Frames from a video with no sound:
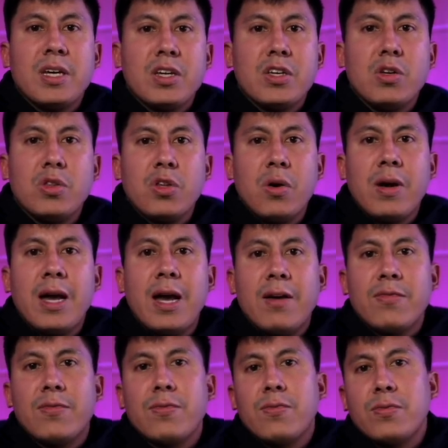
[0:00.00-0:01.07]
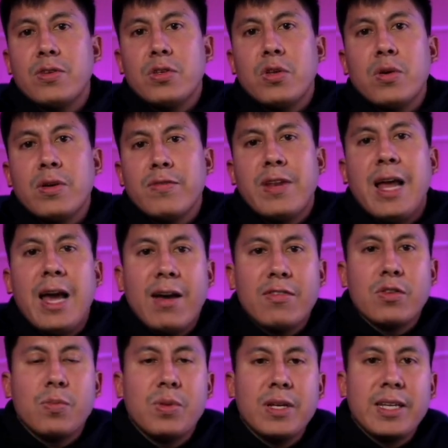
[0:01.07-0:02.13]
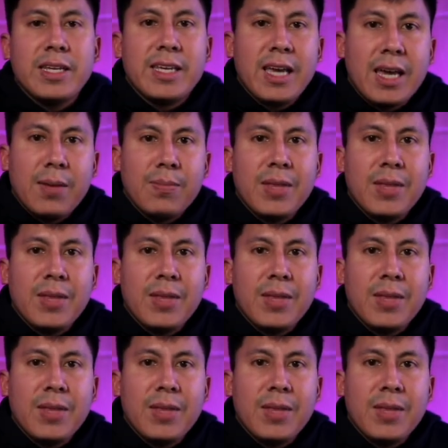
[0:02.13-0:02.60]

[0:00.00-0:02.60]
You don't have, you don't even have to play the game.